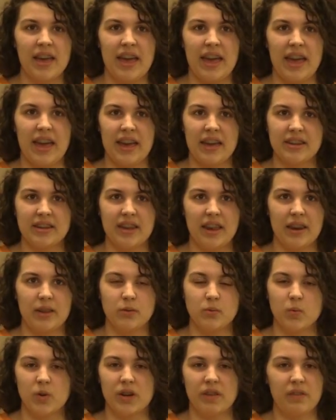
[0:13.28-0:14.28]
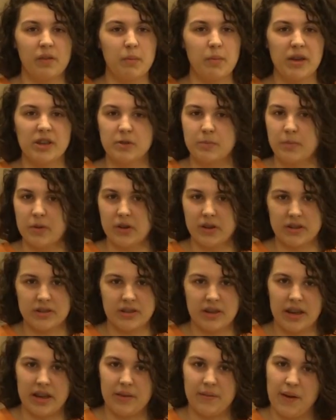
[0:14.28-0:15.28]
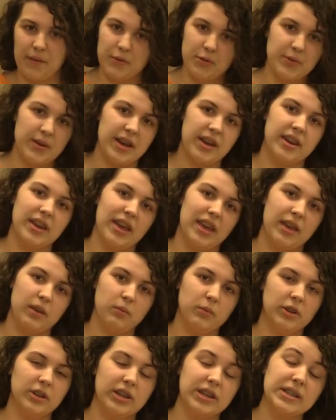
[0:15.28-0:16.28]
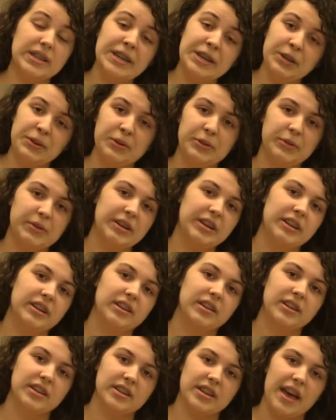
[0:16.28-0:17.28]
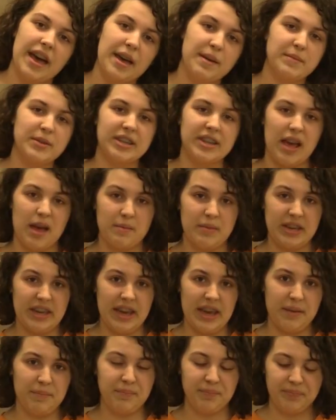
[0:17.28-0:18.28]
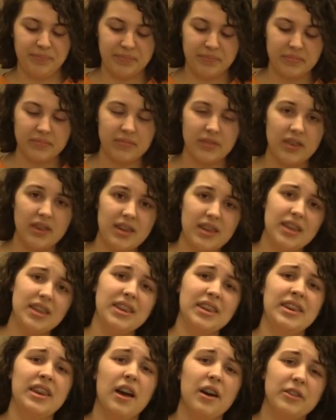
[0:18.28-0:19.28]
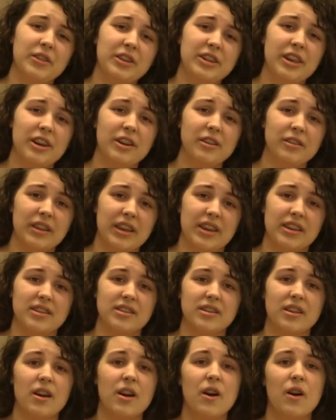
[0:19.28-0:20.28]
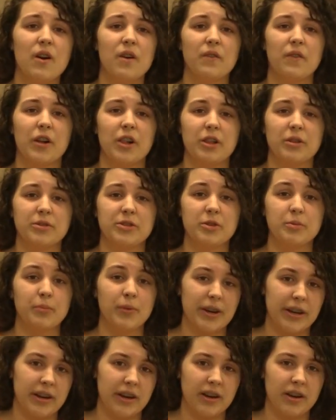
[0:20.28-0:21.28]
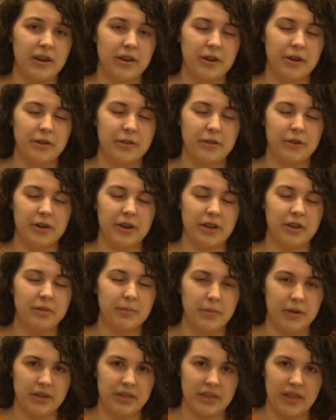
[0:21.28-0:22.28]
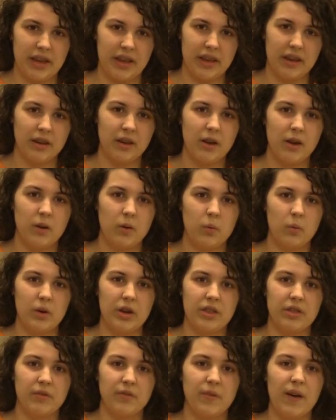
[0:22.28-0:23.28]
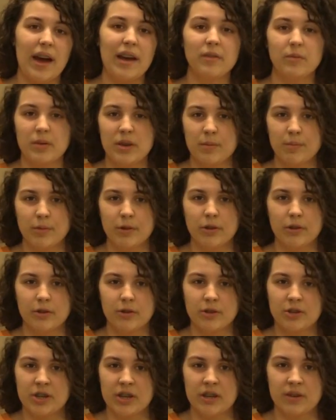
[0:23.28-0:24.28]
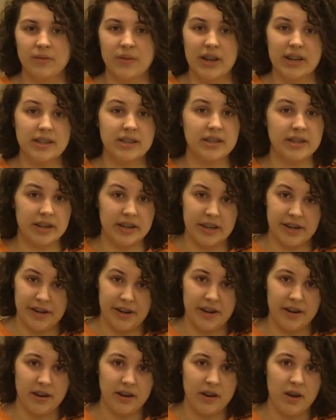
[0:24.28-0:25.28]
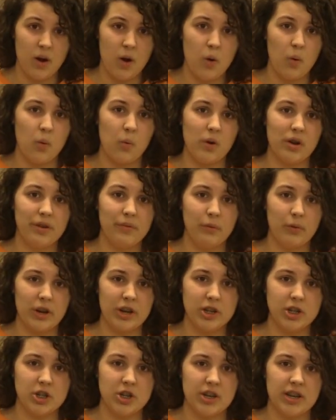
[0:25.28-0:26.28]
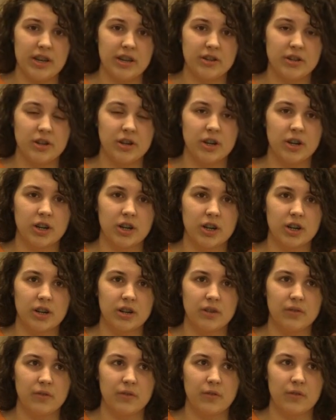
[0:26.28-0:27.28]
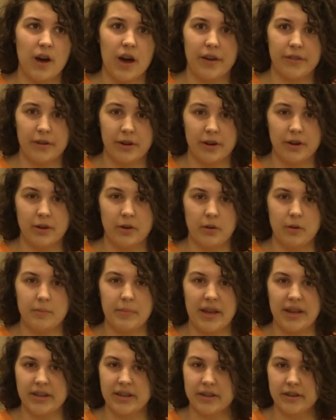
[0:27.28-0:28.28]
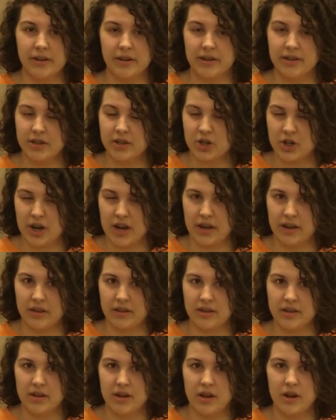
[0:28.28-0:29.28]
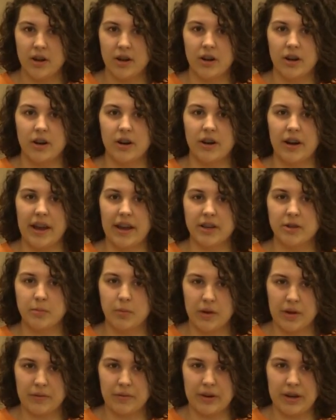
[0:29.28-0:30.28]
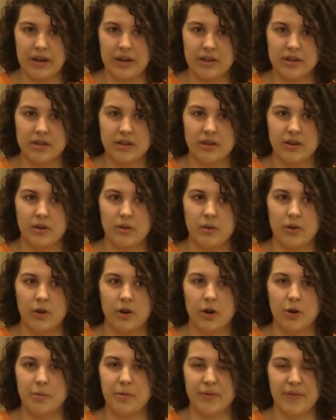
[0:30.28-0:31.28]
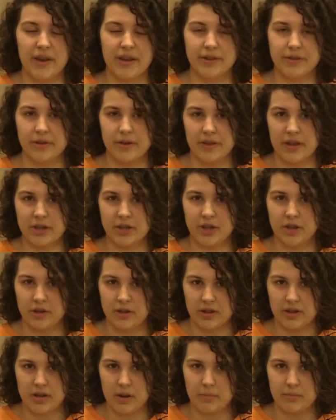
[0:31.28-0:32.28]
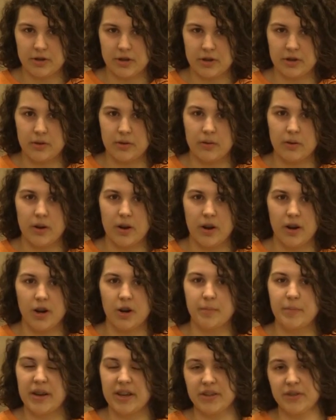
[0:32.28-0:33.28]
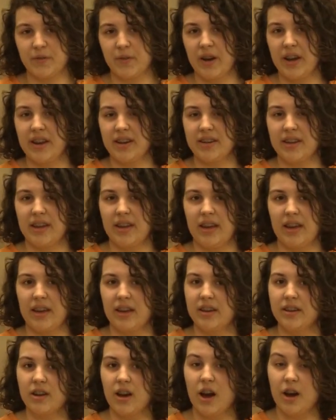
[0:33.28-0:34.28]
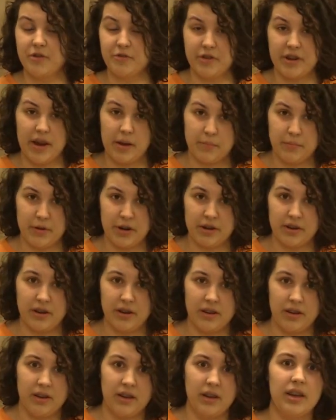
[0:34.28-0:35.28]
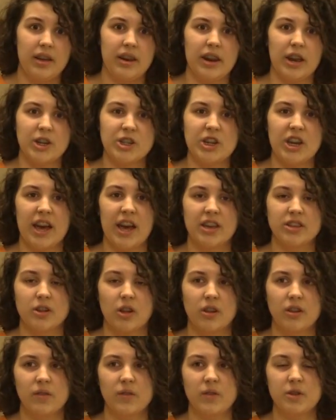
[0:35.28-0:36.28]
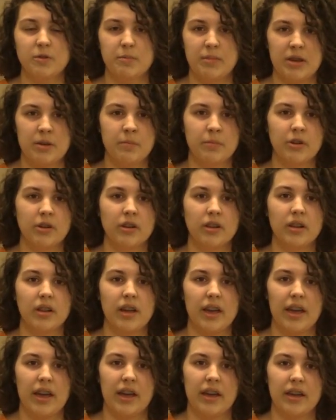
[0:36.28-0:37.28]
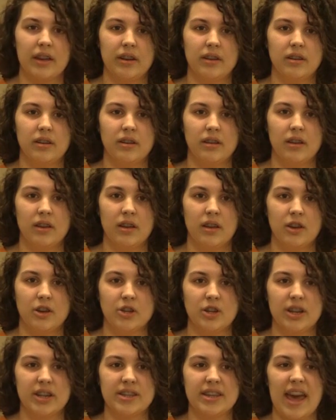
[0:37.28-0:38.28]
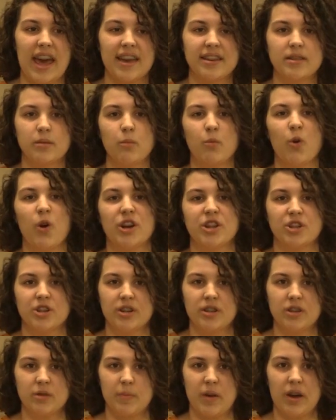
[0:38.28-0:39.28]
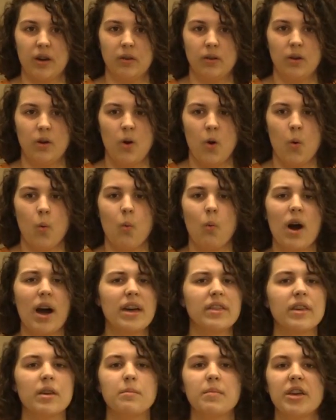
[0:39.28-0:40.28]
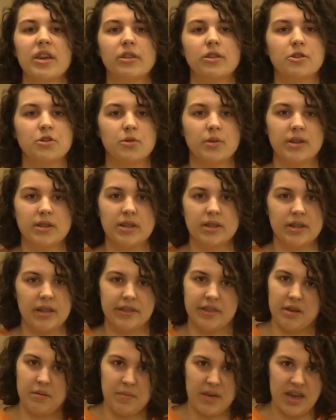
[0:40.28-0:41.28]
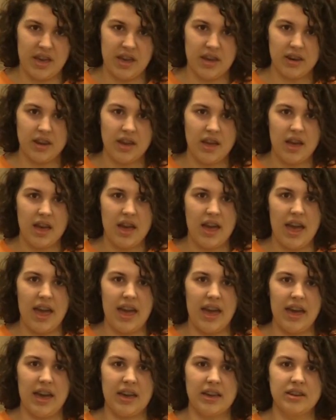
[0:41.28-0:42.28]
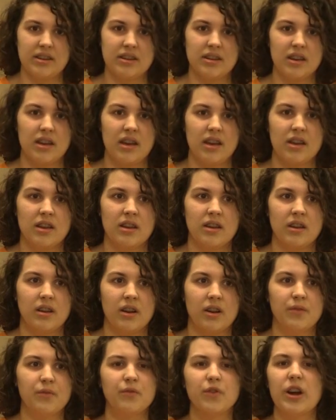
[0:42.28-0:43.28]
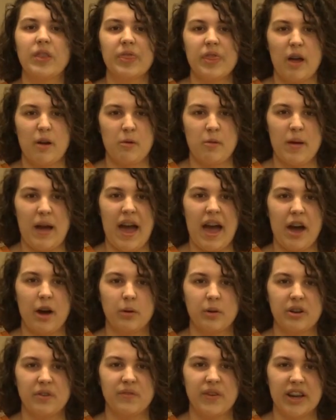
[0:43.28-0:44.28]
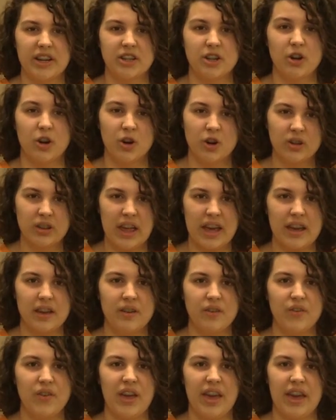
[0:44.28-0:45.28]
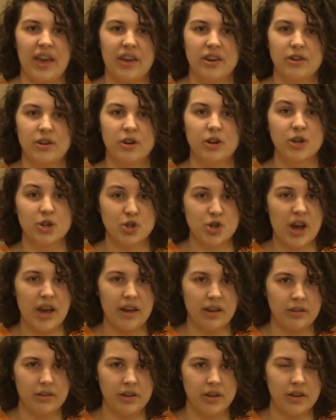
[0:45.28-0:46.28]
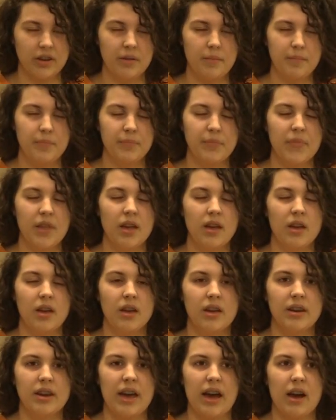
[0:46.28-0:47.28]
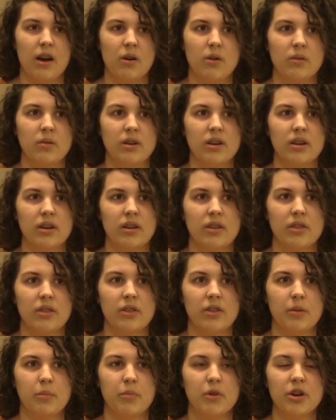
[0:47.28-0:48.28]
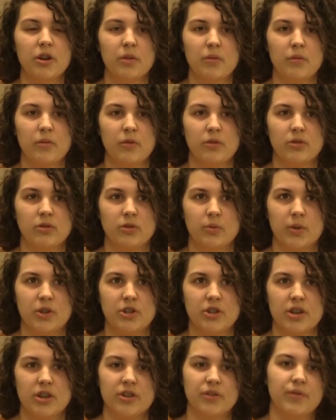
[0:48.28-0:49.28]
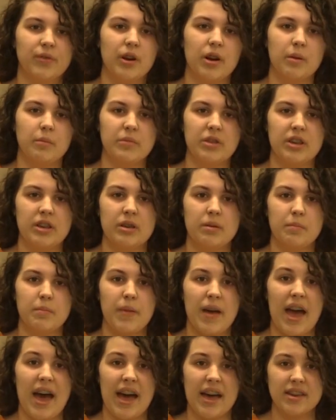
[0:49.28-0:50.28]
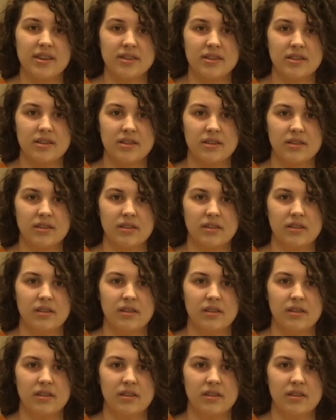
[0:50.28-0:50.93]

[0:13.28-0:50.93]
and it is one of the best books I have ever read and will continue to read time and time again. Now, The Dinner List follows Sabrina on her 30th birthday with 5 people who she invites to dinner, one of which is her father, who abandoned her as a child, her ex-boyfriend, her professor that she looked up to, her best friend, and Audrey Hepburn. Now she has all of these people and she has to ask them questions about why they made the choices that they made and confront them about how it affected her life and her childhood. Now the book switches from the past,